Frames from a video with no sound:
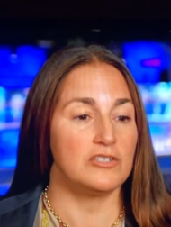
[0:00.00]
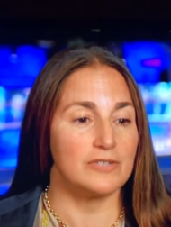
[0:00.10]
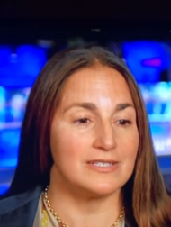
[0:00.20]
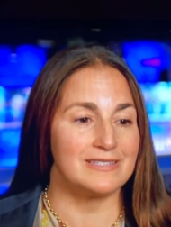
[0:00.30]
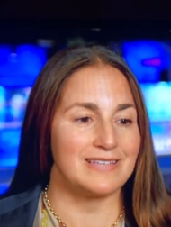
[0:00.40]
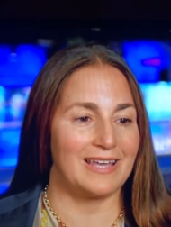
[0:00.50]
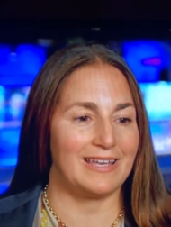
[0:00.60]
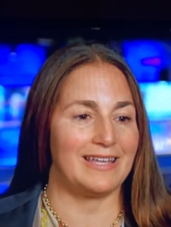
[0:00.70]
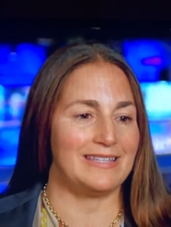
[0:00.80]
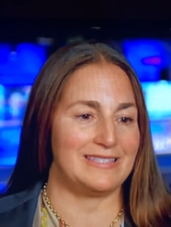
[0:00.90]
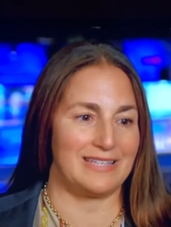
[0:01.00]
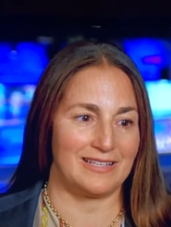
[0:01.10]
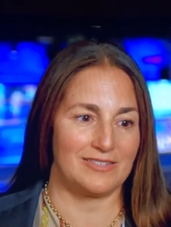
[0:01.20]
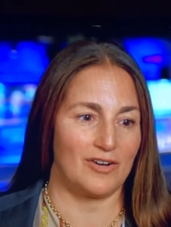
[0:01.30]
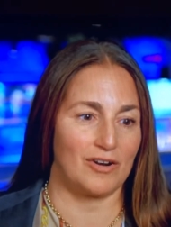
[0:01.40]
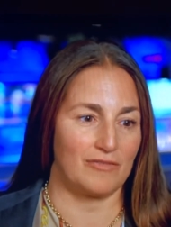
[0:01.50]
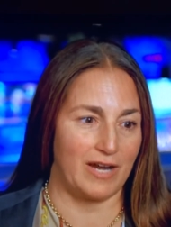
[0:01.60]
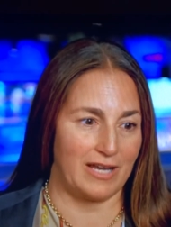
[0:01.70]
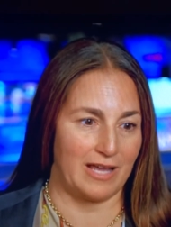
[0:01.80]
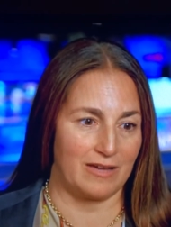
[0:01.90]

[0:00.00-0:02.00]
interests and instincts are right